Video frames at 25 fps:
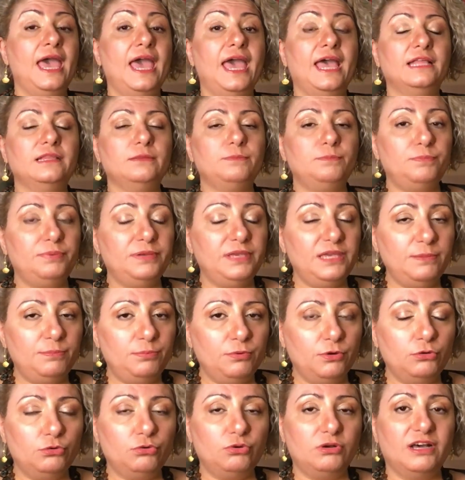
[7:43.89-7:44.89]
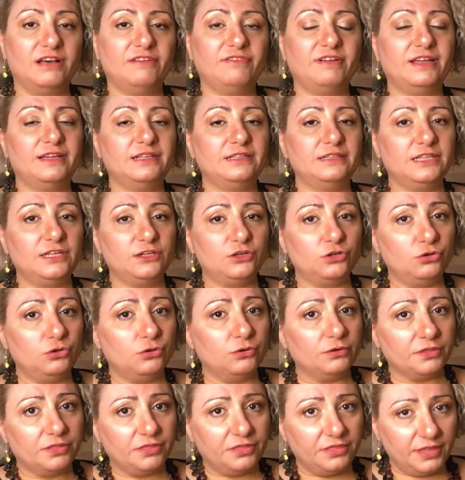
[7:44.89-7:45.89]
and people who have
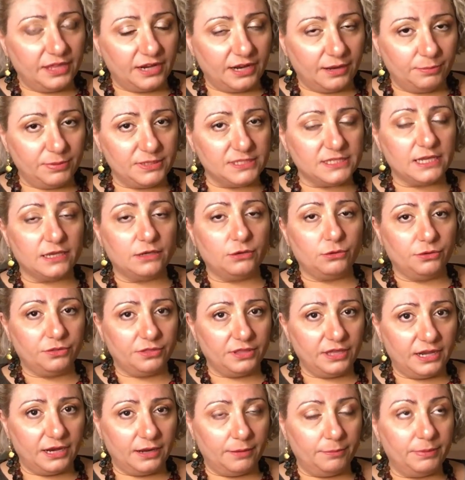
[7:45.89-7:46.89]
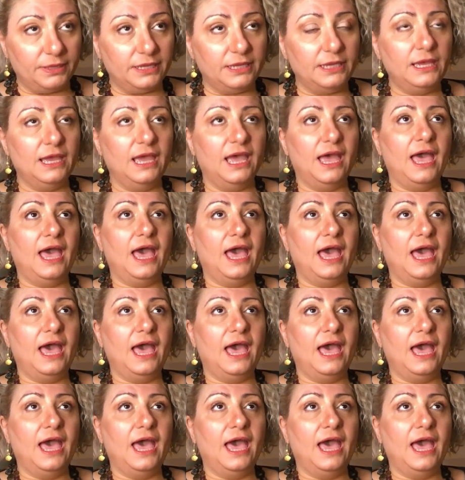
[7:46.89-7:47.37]
undergone therapy, psychotherapy,